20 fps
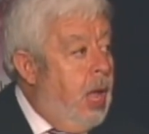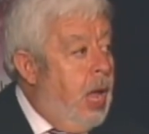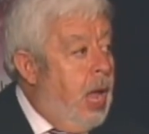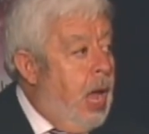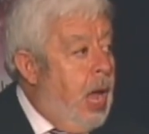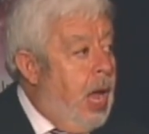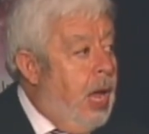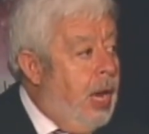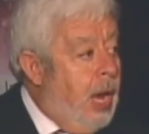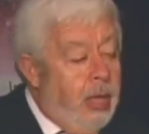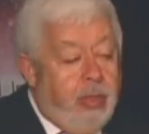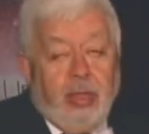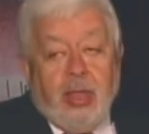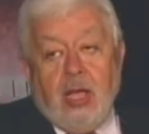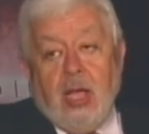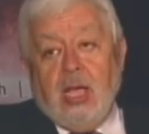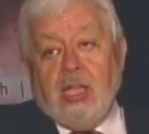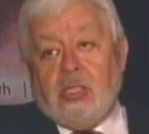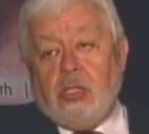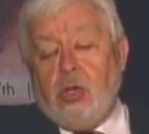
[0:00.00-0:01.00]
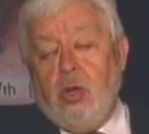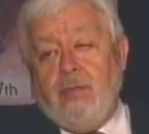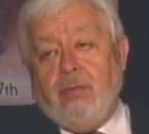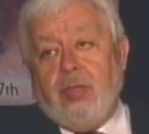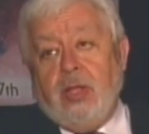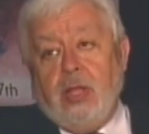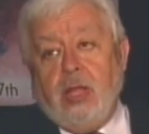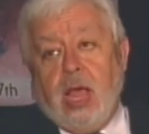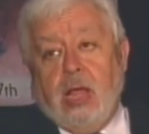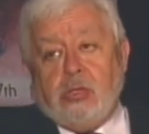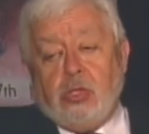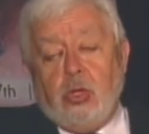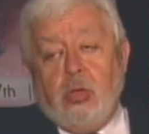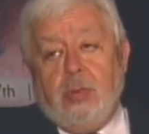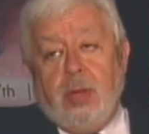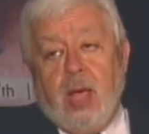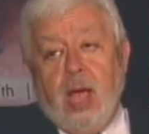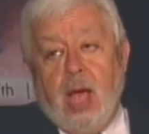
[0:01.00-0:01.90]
And I think it's something that should be